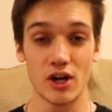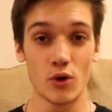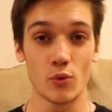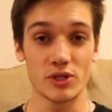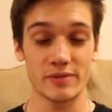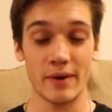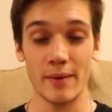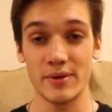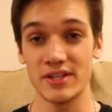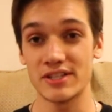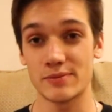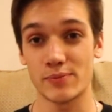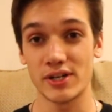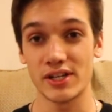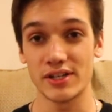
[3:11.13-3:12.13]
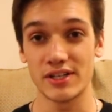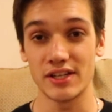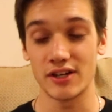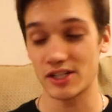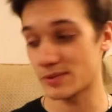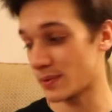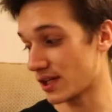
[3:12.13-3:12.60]
which in my opinion is a pretty good
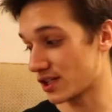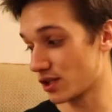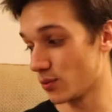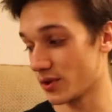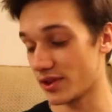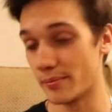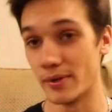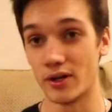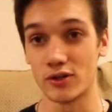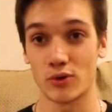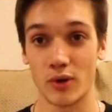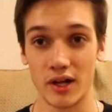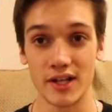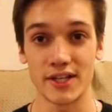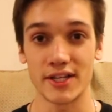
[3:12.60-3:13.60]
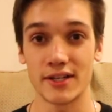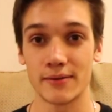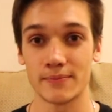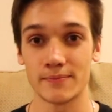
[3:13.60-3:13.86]
deal, especially with the build quality.